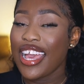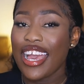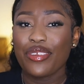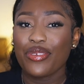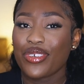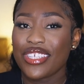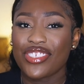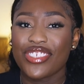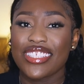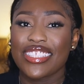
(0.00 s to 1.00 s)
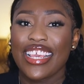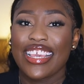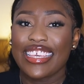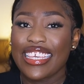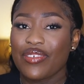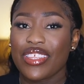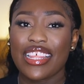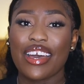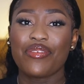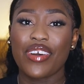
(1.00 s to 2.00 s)
I don't know, it's just giving
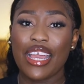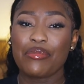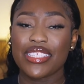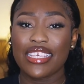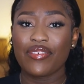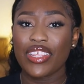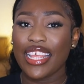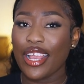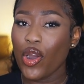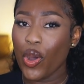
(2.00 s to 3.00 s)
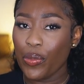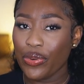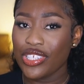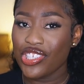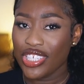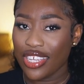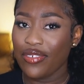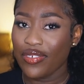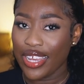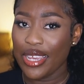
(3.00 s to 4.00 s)
that vibe. It's giving like corporate chic
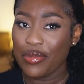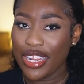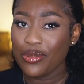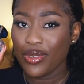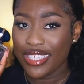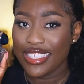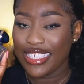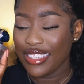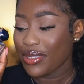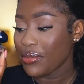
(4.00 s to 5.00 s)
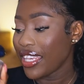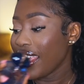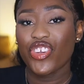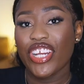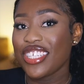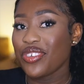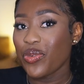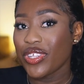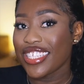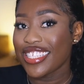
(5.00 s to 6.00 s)
vibe. That's what this gives me. You already know
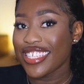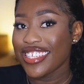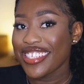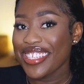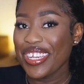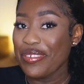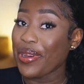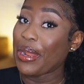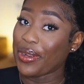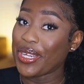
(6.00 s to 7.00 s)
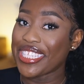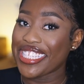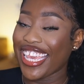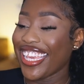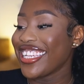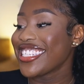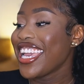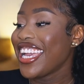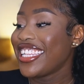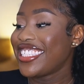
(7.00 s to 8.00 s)
what this is, but I'm gonna say it.
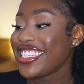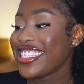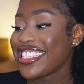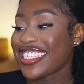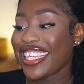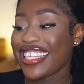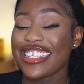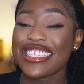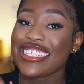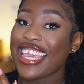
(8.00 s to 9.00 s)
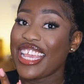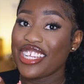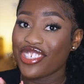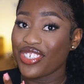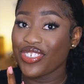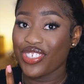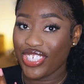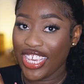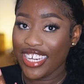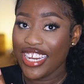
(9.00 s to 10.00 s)
This is Killian's Angel
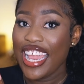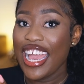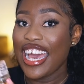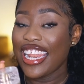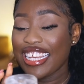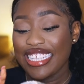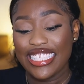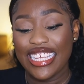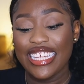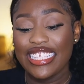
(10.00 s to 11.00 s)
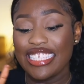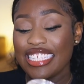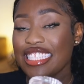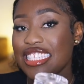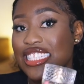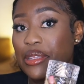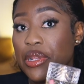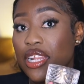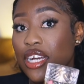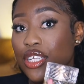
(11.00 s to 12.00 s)
Share. And like I said, this is
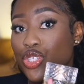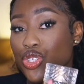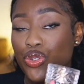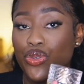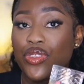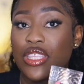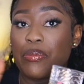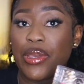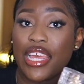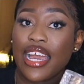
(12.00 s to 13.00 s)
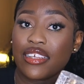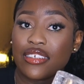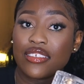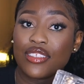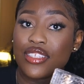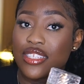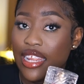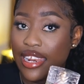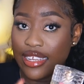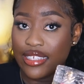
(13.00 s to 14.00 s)
similar to the Penhaligon's
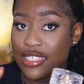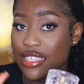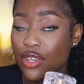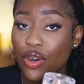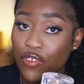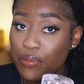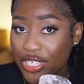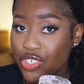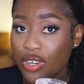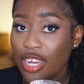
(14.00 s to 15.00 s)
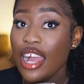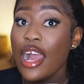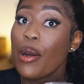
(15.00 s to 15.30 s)
Legacy of Petra,